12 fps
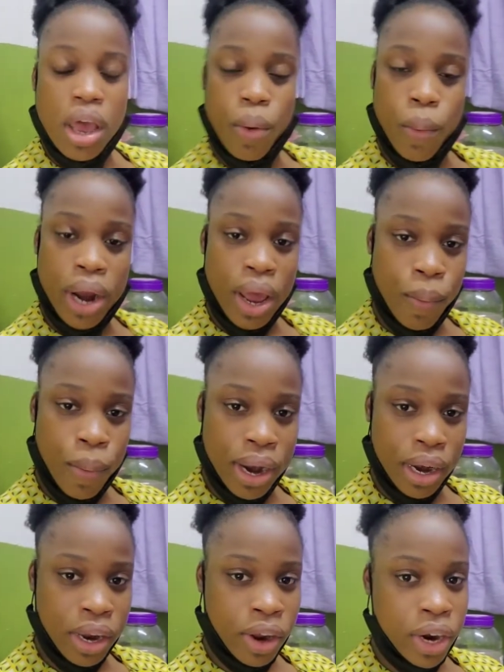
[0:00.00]
And when I
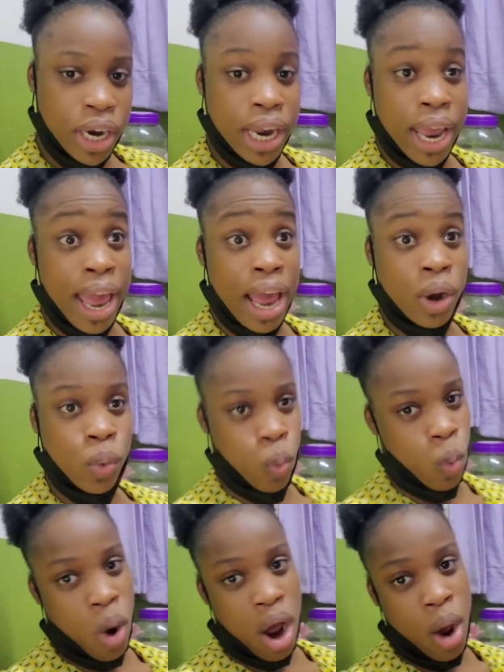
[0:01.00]
went there, they had
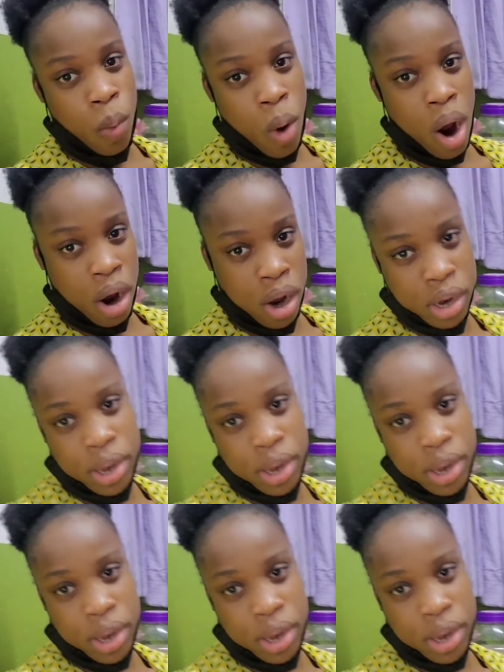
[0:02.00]
a walker.